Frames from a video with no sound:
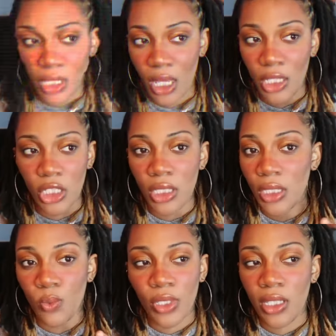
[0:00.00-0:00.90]
It
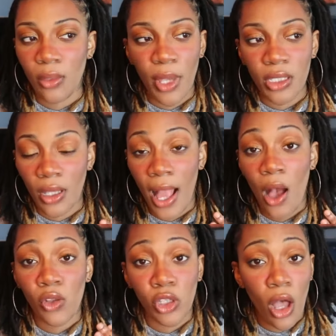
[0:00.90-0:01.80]
just really depends on
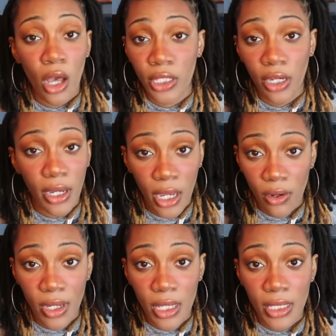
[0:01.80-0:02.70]
how long your
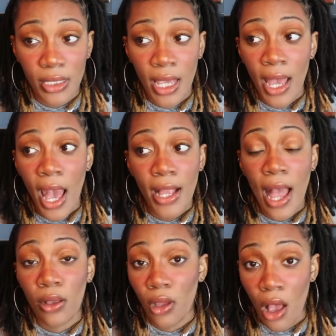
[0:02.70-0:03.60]
hair is and
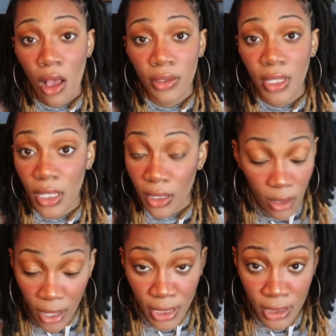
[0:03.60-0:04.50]
how long the
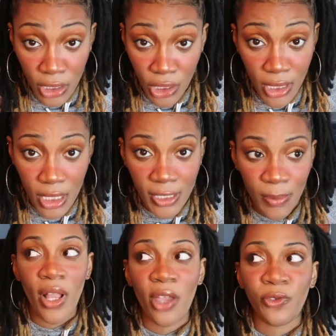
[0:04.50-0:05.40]
lock extension is.
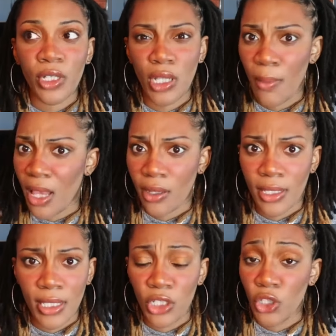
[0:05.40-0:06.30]
When I first got my lock
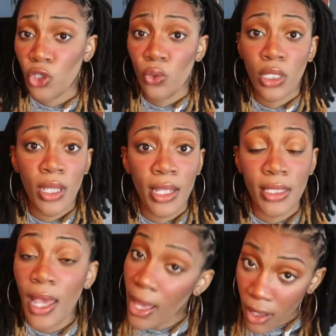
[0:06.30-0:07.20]
extensions, you could not
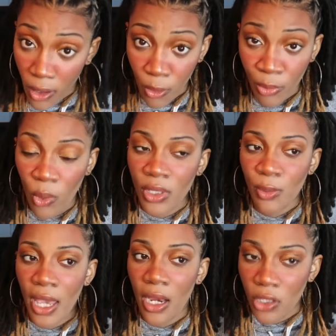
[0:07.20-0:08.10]
tell, but once
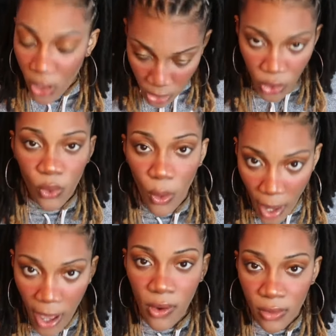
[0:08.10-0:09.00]
my hair started to grow
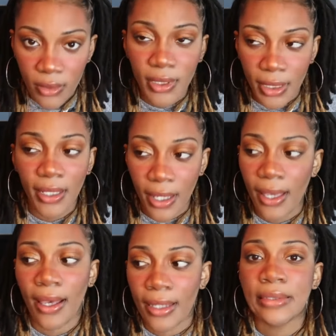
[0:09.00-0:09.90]
out,
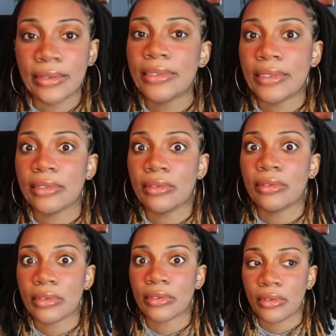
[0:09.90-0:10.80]
yeah, you
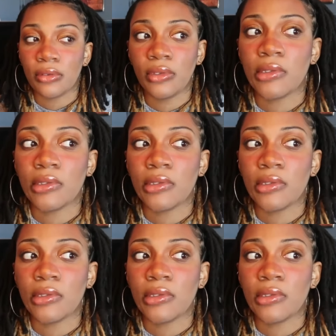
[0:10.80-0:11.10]
could tell.